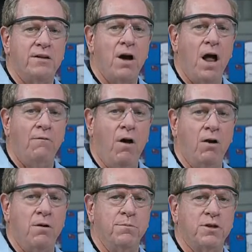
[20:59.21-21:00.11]
column
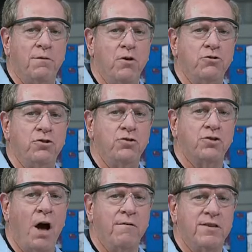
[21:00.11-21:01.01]
volumes of those 2
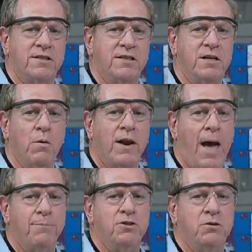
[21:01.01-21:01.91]
solvents and see what
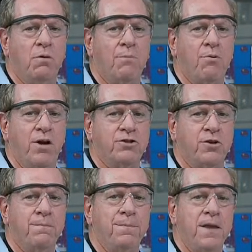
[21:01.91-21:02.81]
happens to our pressure.